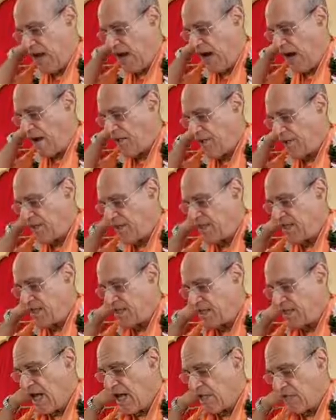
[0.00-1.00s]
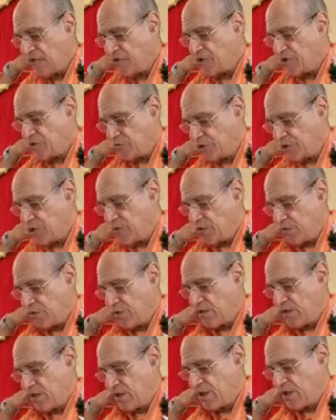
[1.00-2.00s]
How can he acknowledge you?
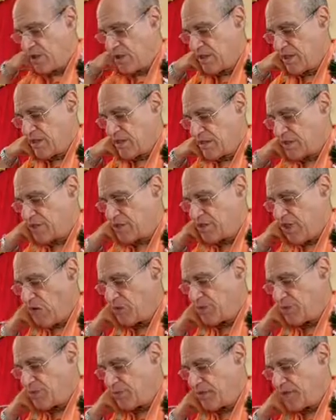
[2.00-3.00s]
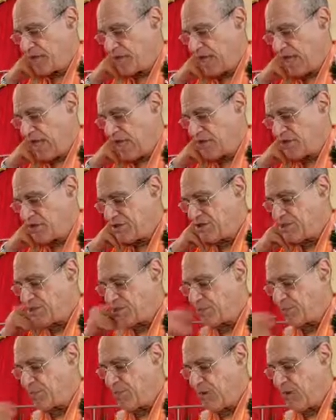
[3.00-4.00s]
This also indicates the
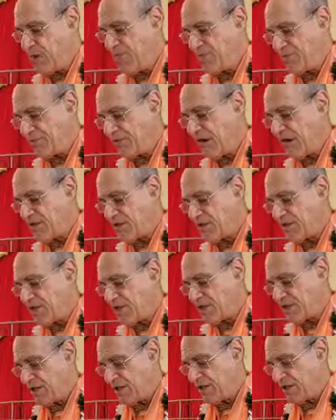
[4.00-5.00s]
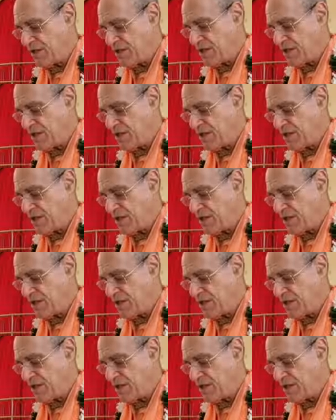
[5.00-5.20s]
superb fragrance of the